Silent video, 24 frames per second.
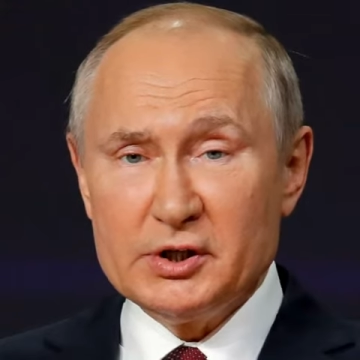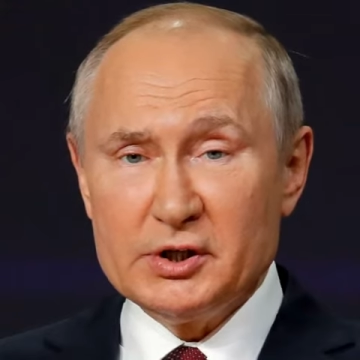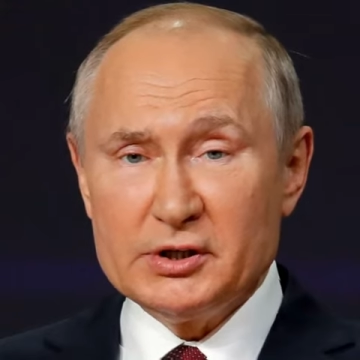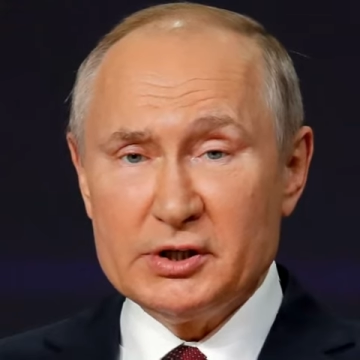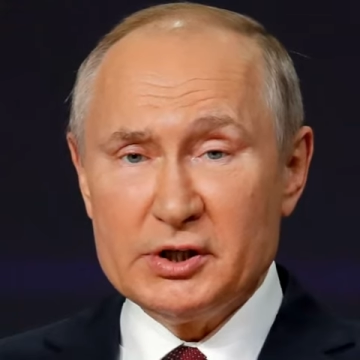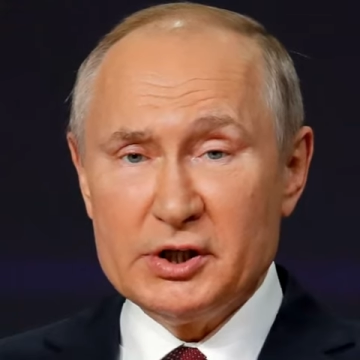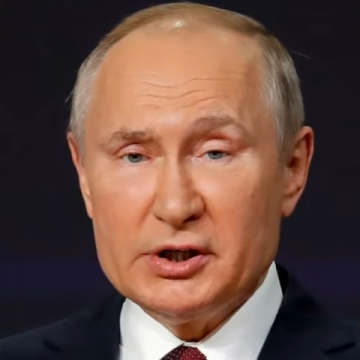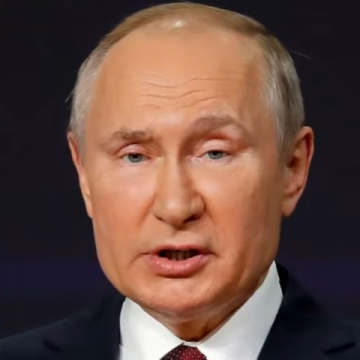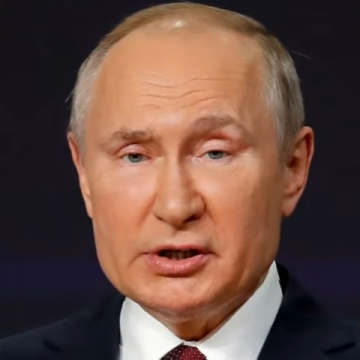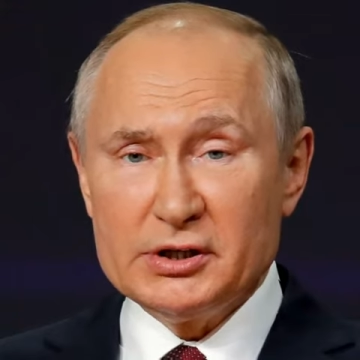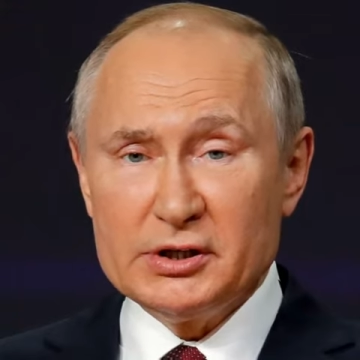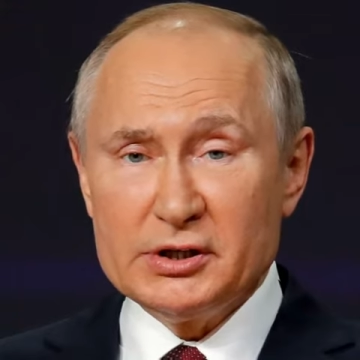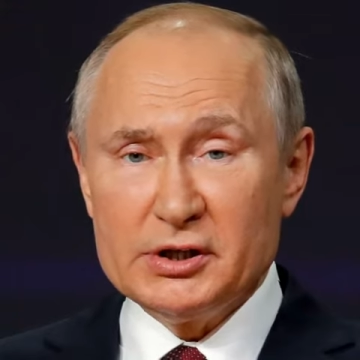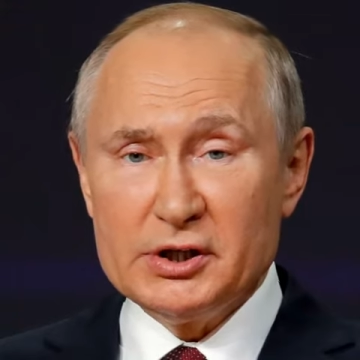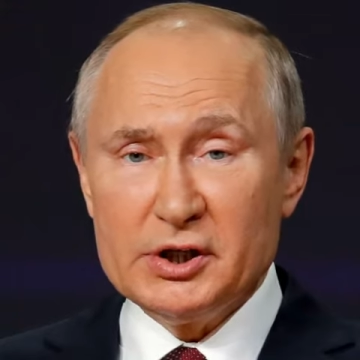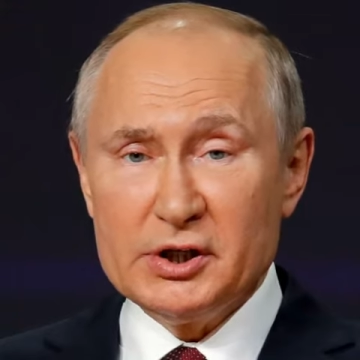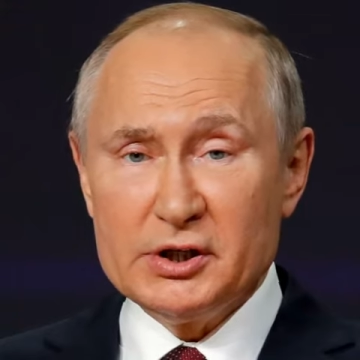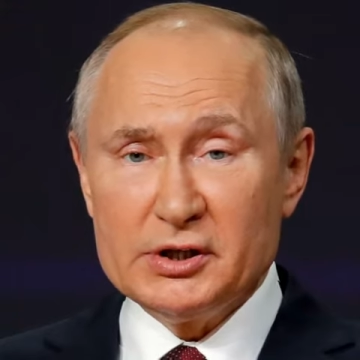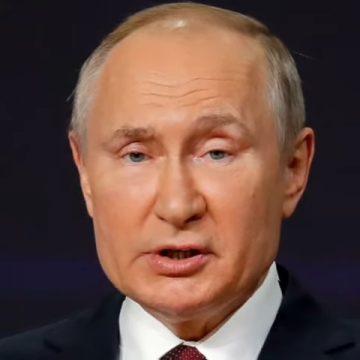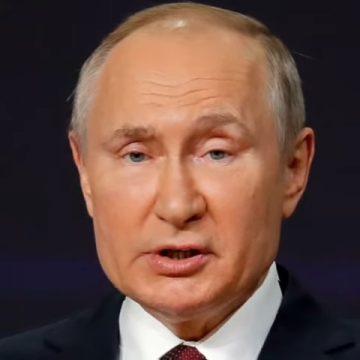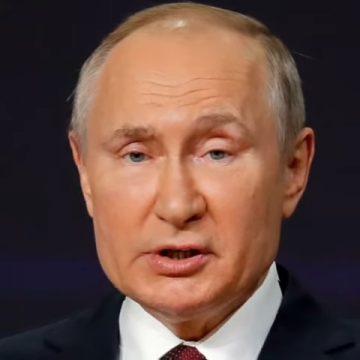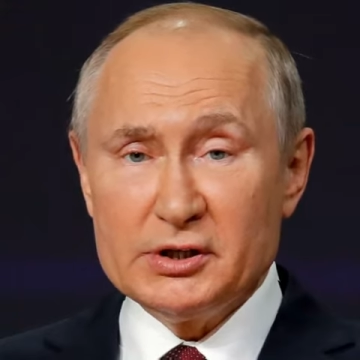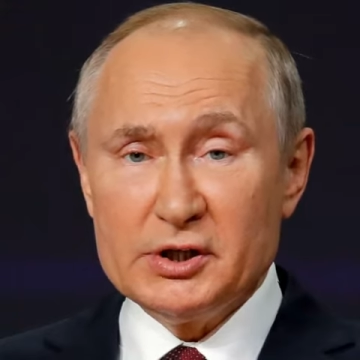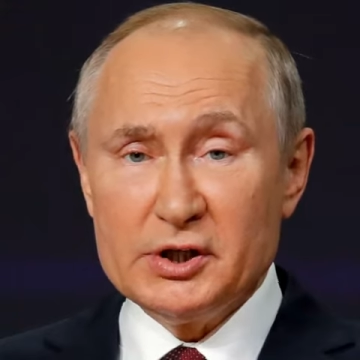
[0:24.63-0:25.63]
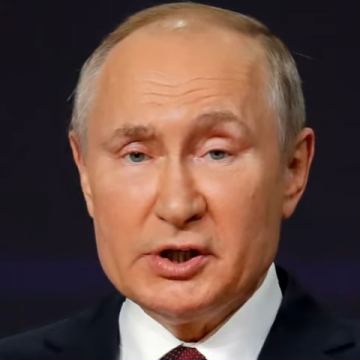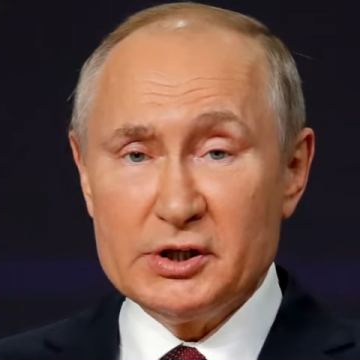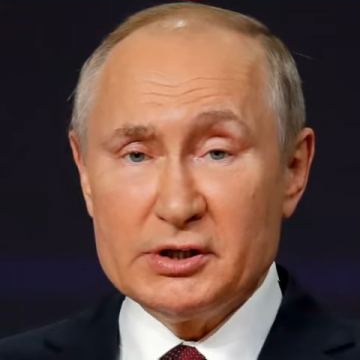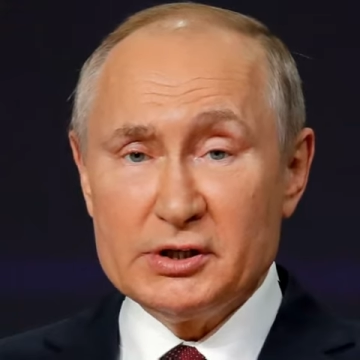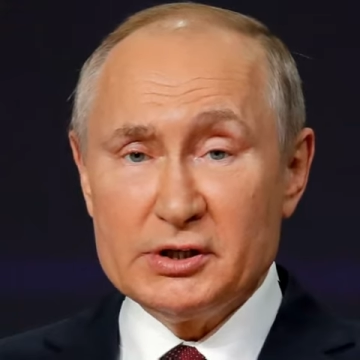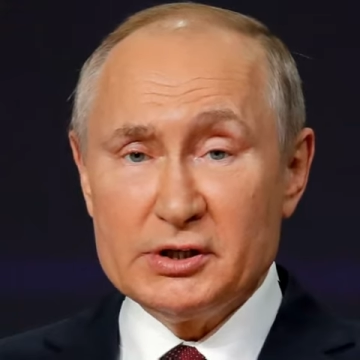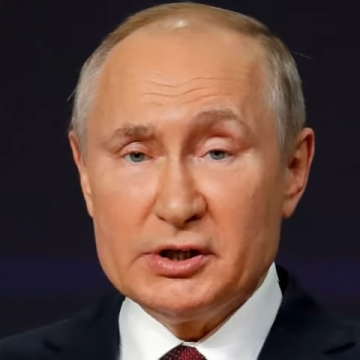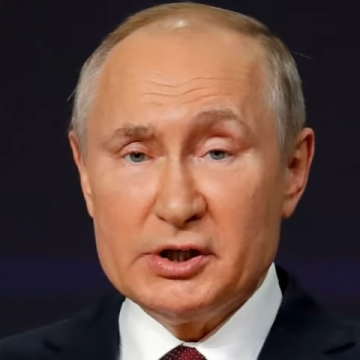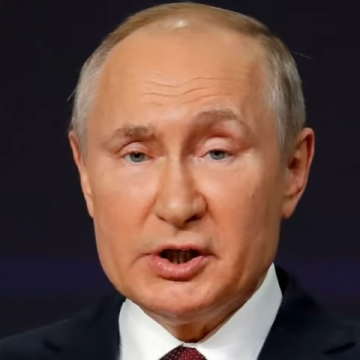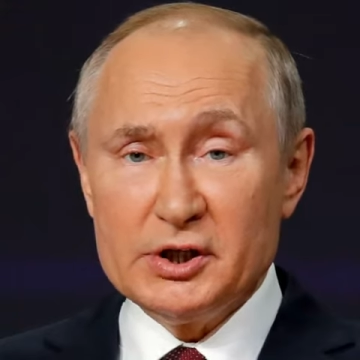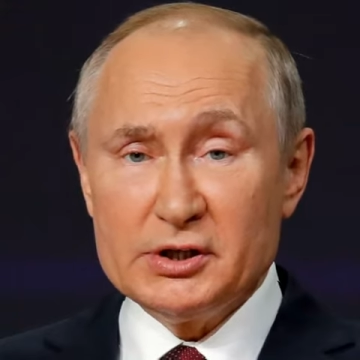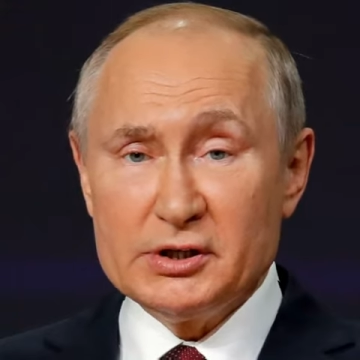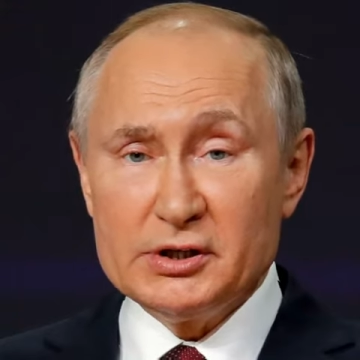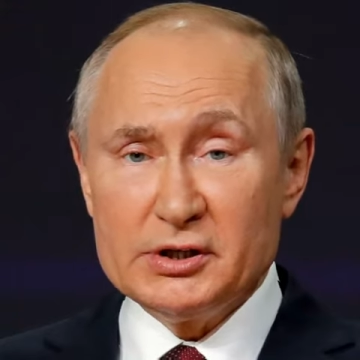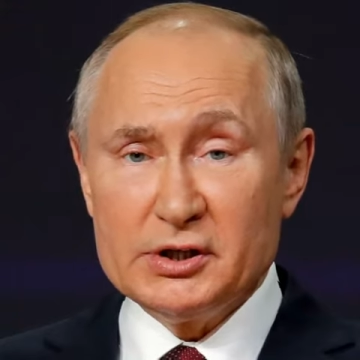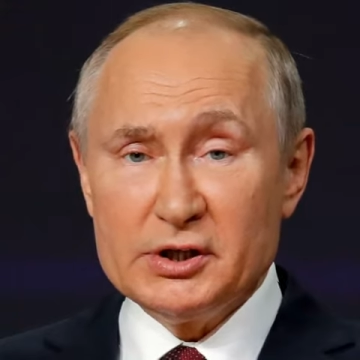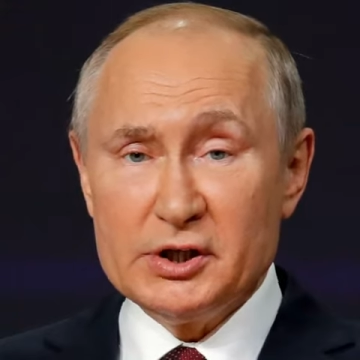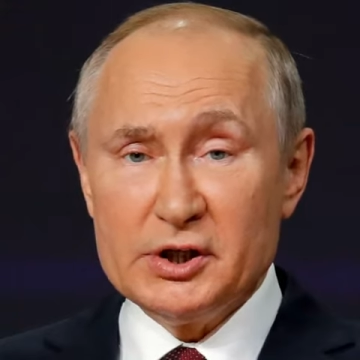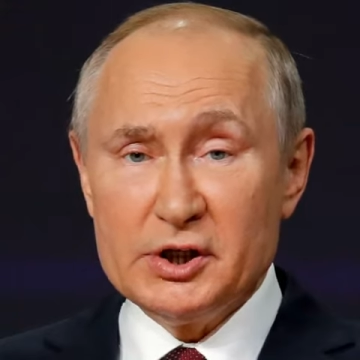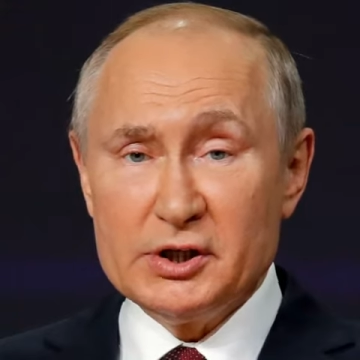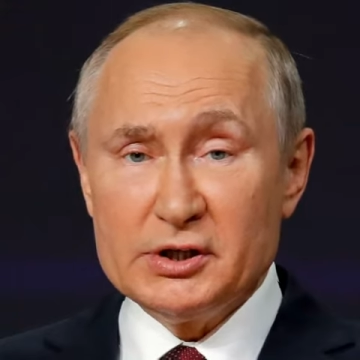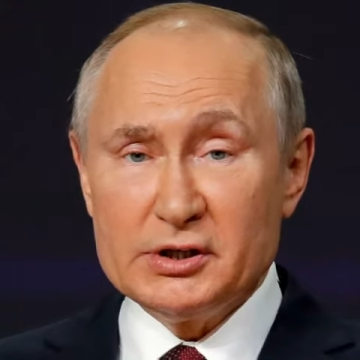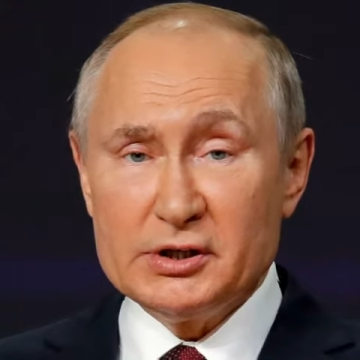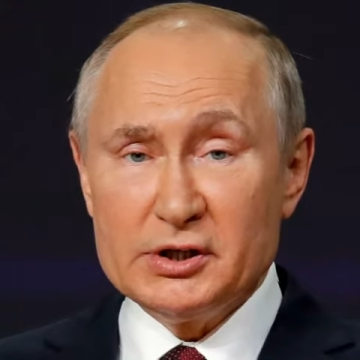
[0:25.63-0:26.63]
you stay out of
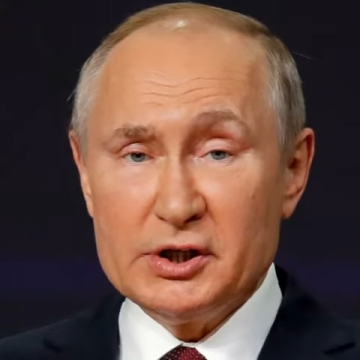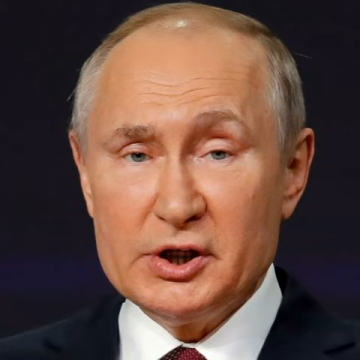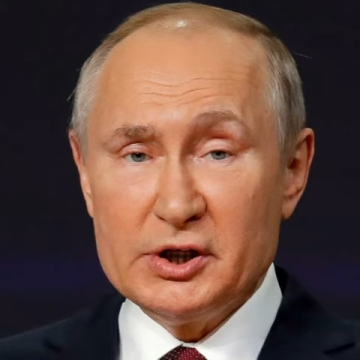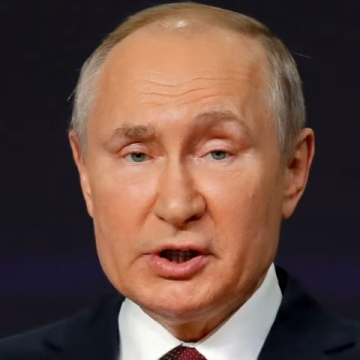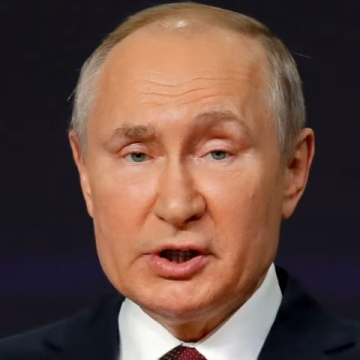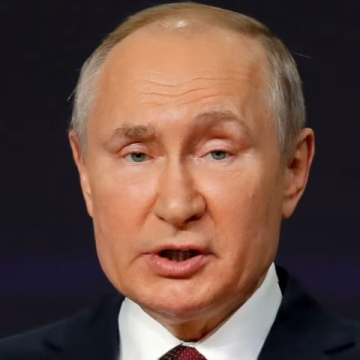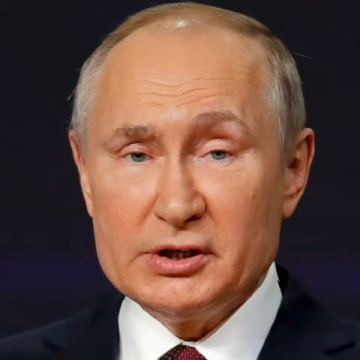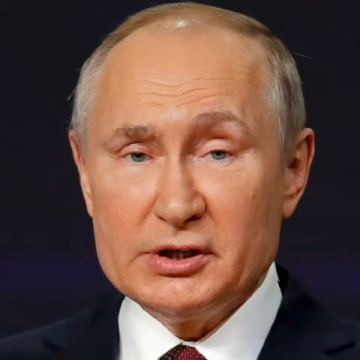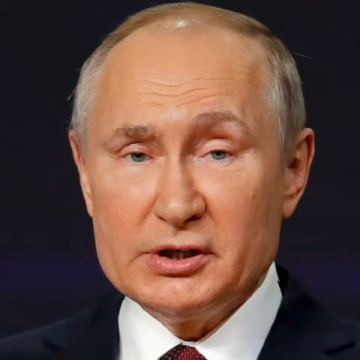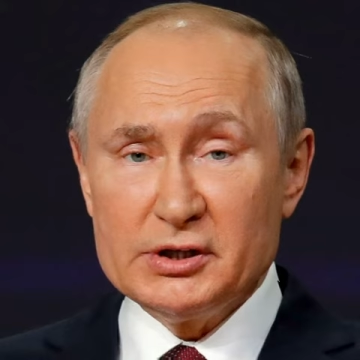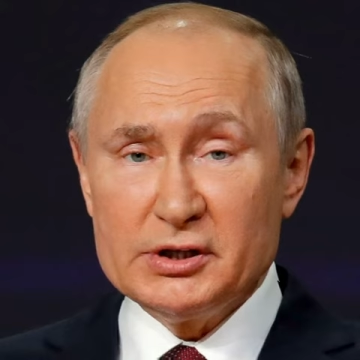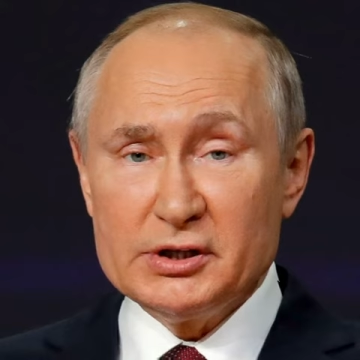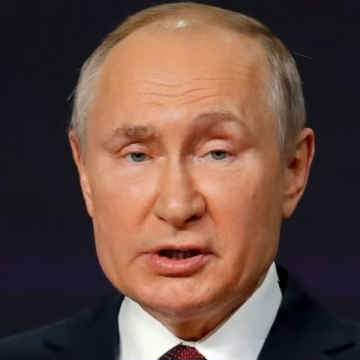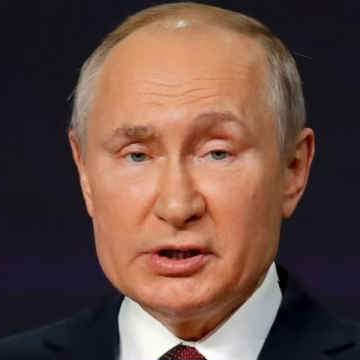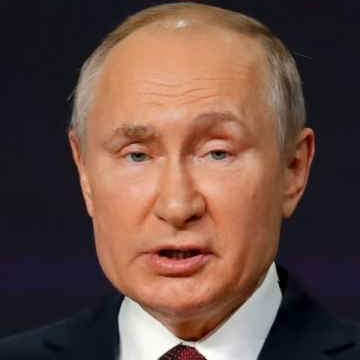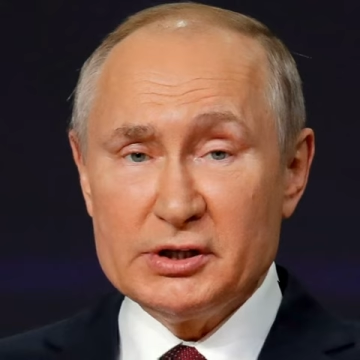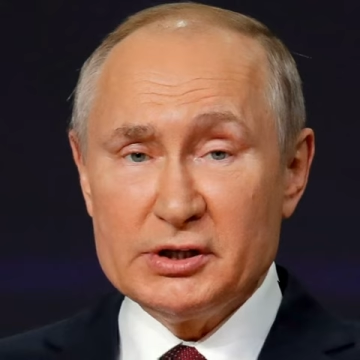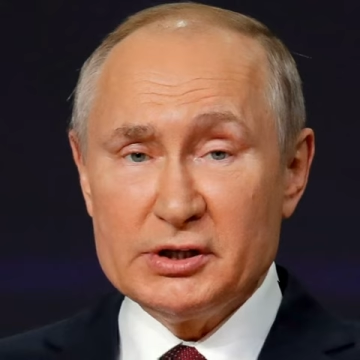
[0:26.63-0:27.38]
Ukraine.